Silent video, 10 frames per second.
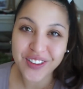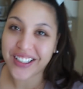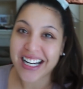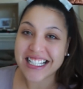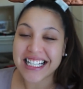you
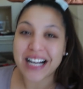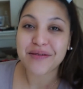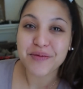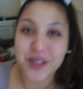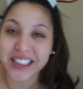guys,
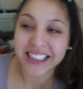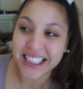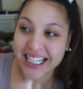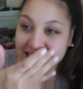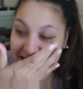I'm
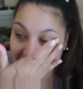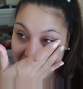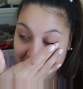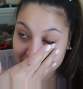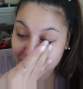really
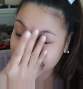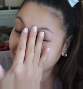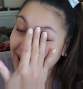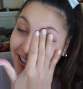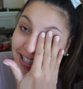excited
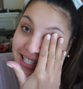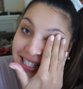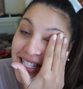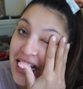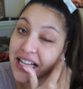
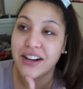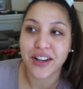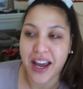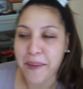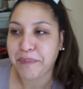because,
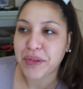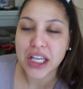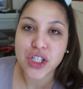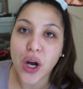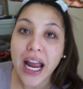okay,
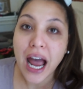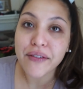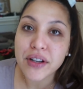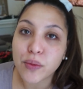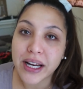so I
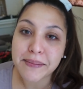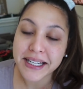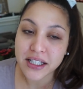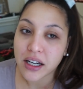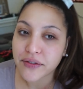haven't weighed
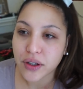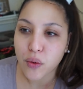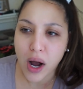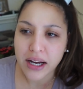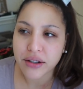myself in a
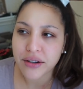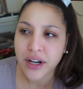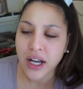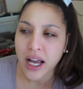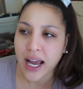
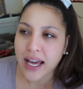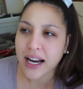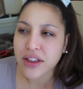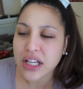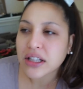while. And
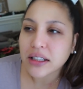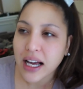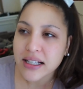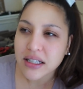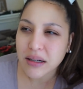I think the
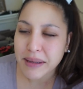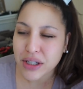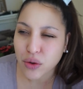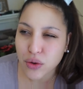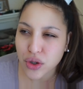last time I
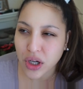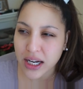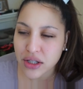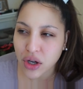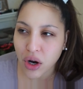told you
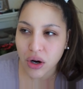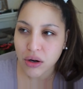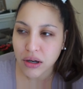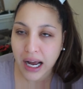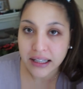guys,
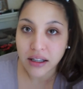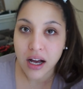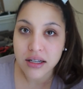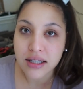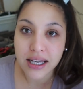oh, I
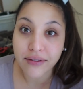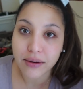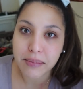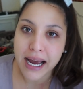lost seven